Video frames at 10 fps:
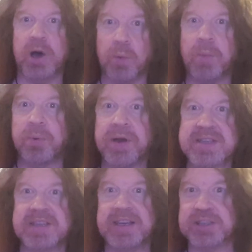at one
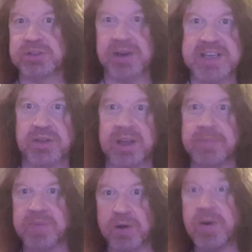point he's done he's done
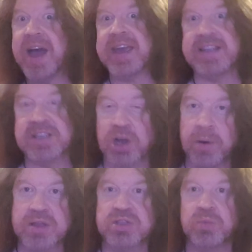a, a he to
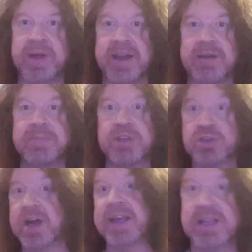go out somewhere,
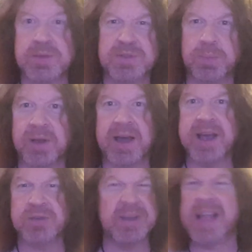try and get some
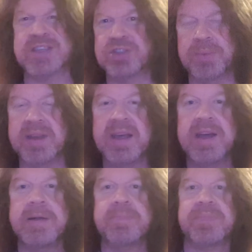supplies or get something.
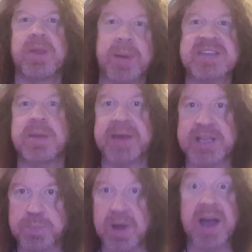And by the time he
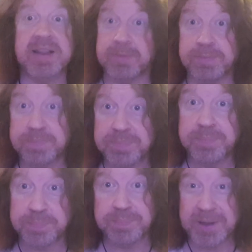gets back,
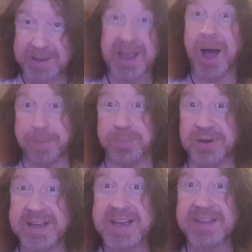he can't
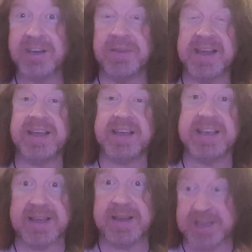breathe. You know,
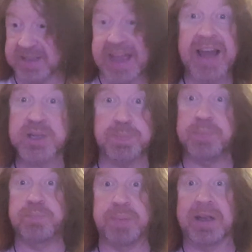he, his inhaler's
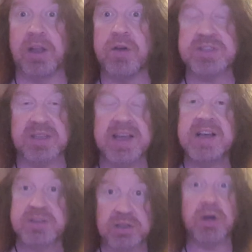been lost, so
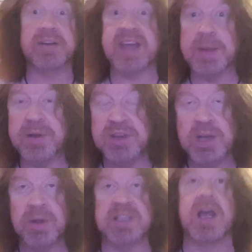he's got to get him a
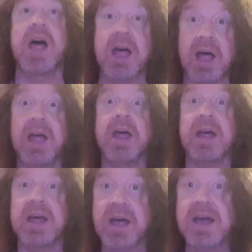new one. He's
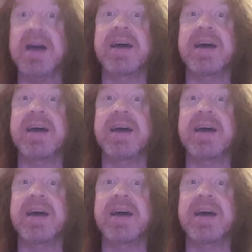like,